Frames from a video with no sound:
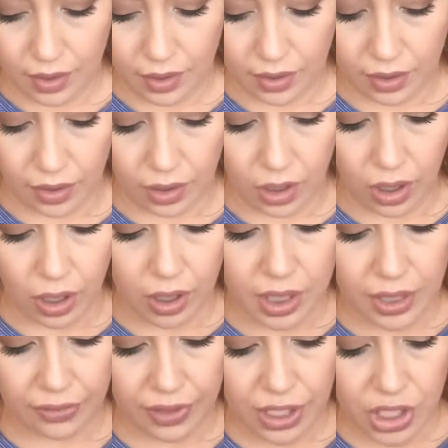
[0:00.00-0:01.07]
They're all
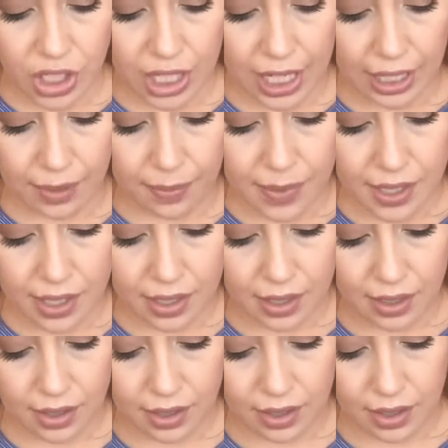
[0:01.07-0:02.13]
different shapes.
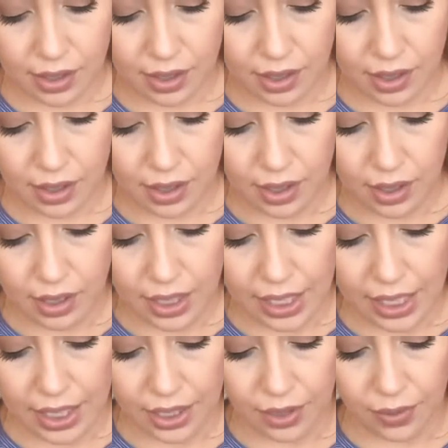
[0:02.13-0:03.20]

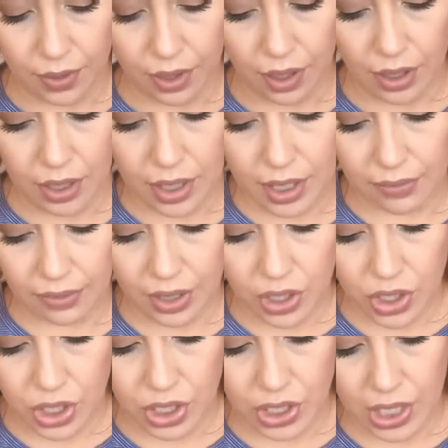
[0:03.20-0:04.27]
I do all different
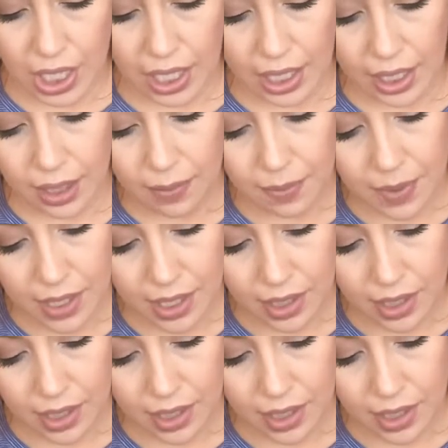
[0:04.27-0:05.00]
shapes.